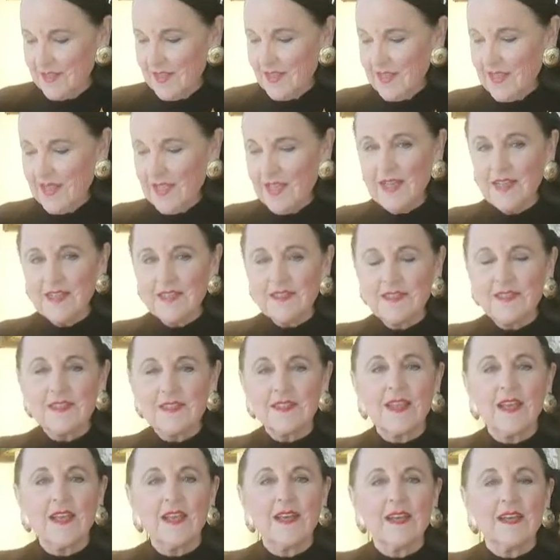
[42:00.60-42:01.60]
and
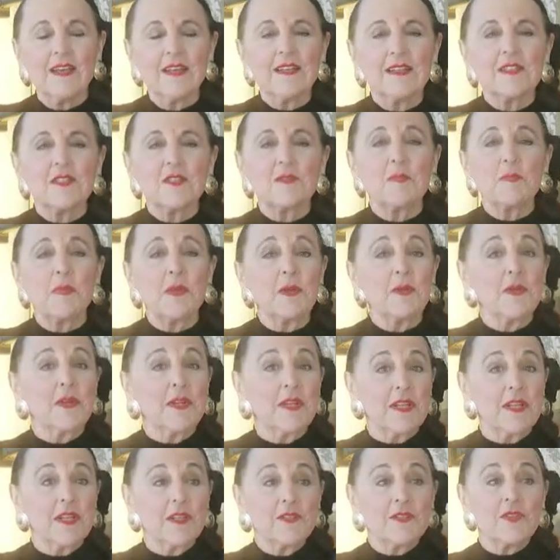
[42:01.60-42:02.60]
spirit
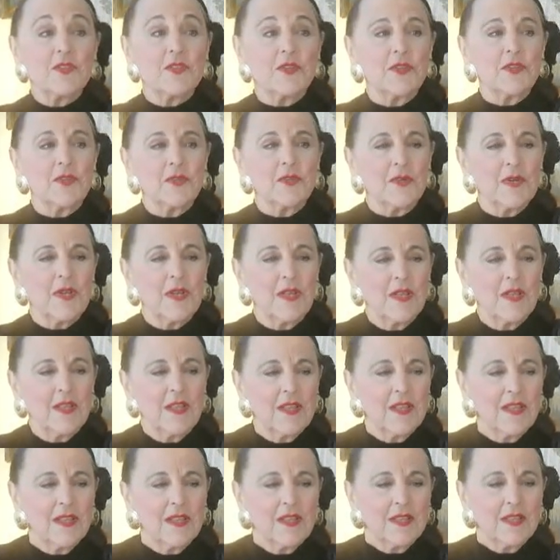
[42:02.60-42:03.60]
into.
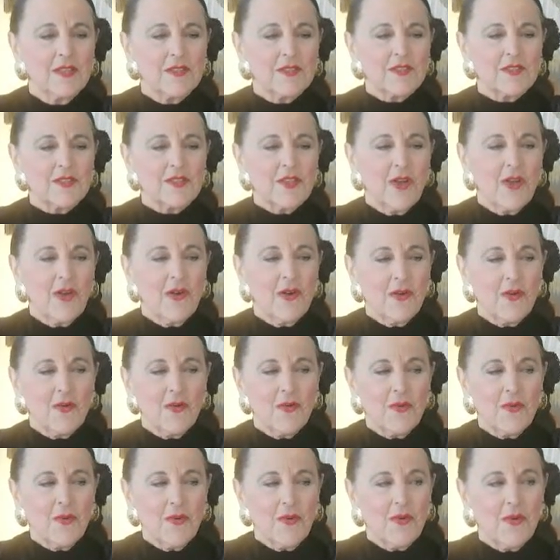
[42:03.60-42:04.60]

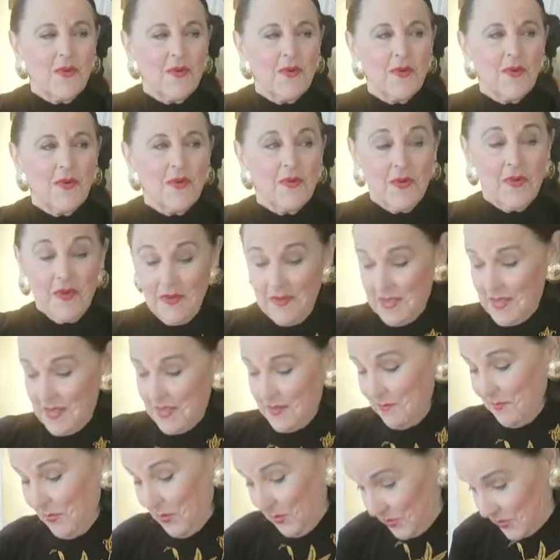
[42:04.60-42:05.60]
So I
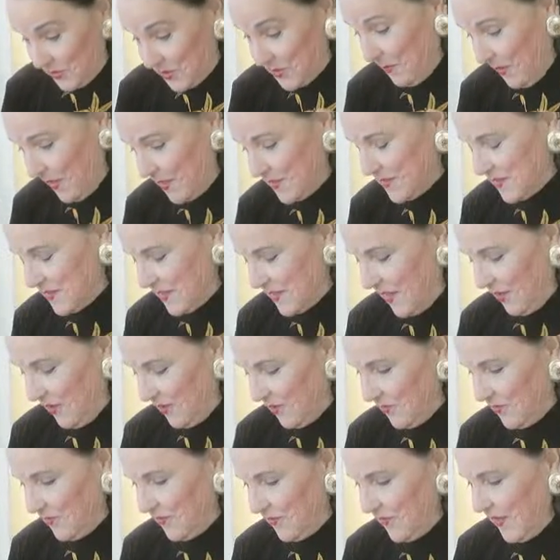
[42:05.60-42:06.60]
immerse
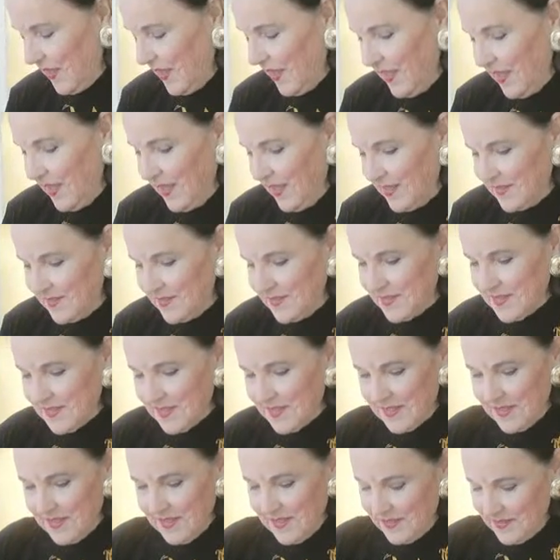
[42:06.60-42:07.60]
myself, and
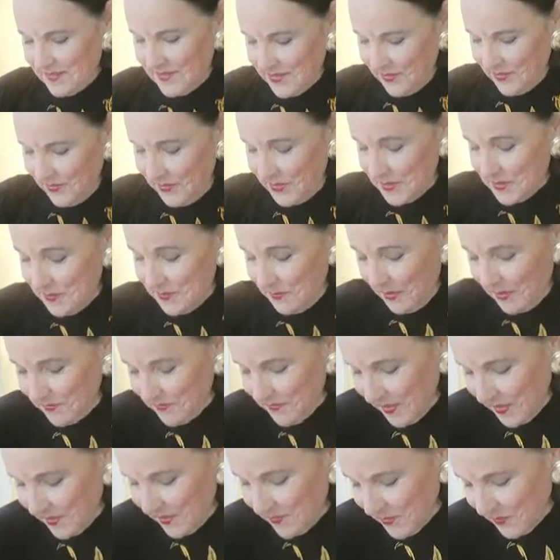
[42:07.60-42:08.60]
so it's my
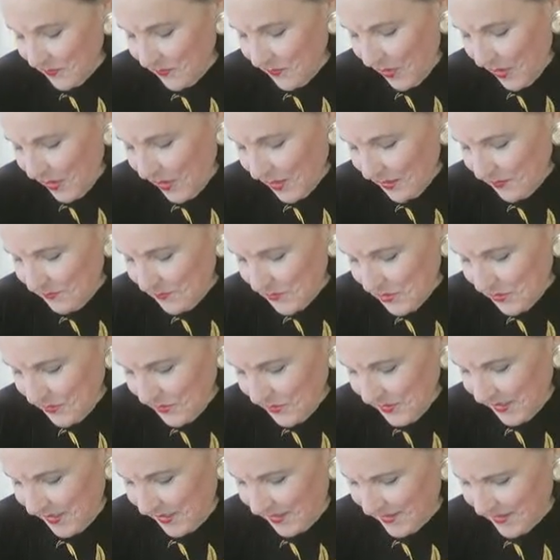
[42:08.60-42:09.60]
favorite while I'm
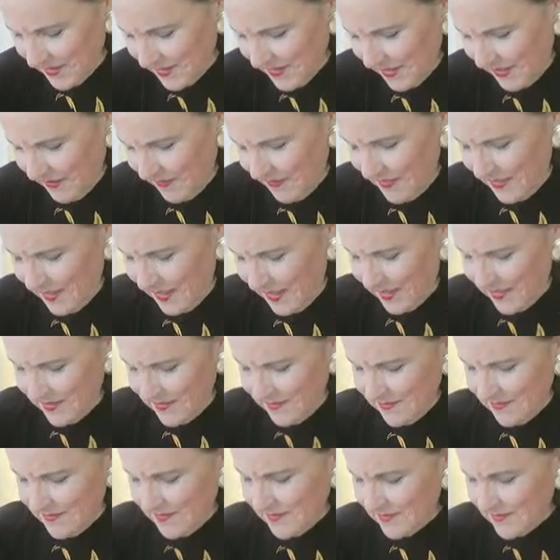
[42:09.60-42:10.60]
doing it. And
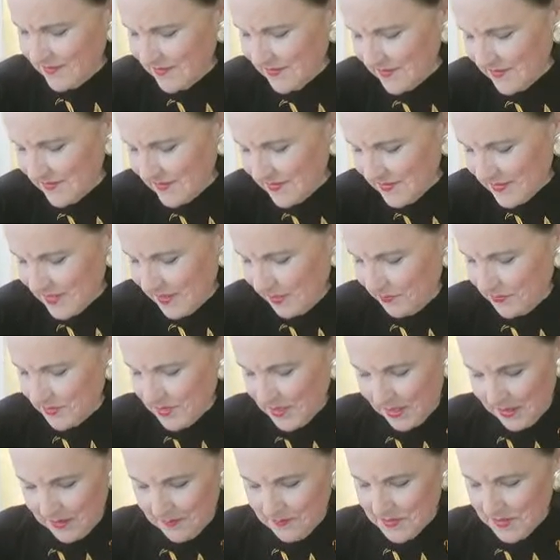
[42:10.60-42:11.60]
then
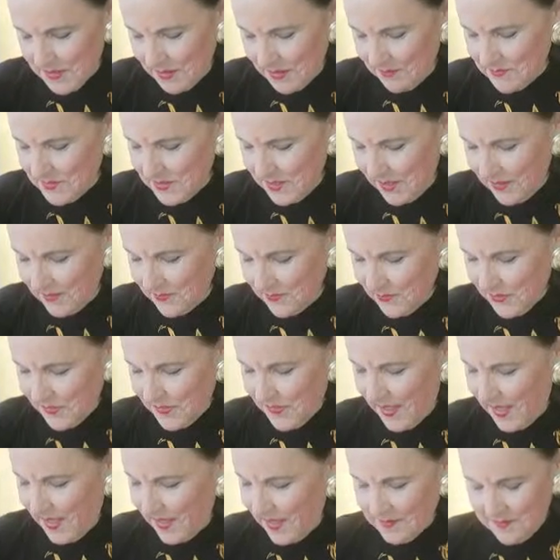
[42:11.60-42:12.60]
sometimes I'm done with
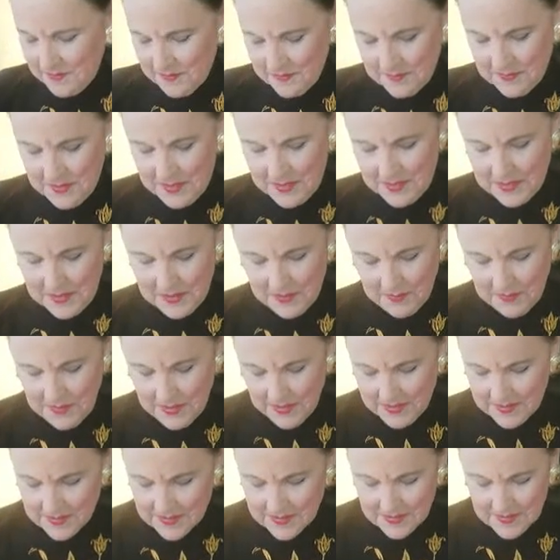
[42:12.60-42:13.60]
that medium
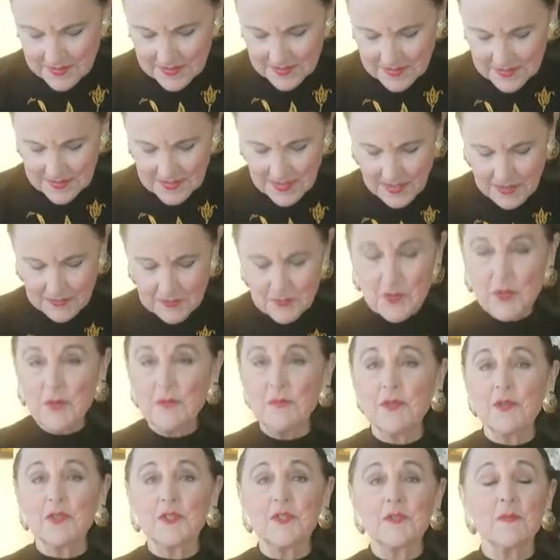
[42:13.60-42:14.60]
and it's time to
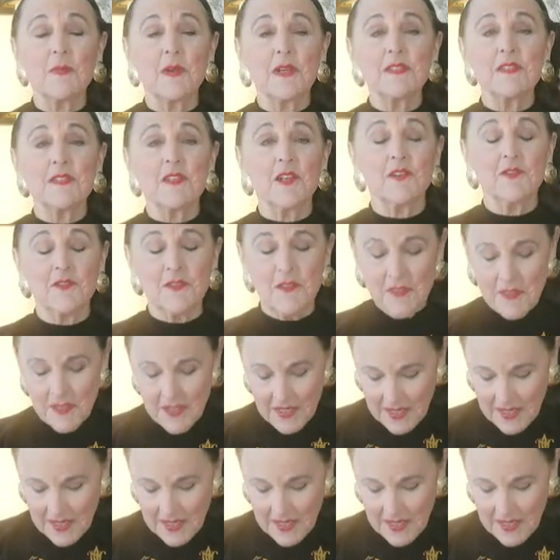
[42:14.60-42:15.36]
immerse myself in the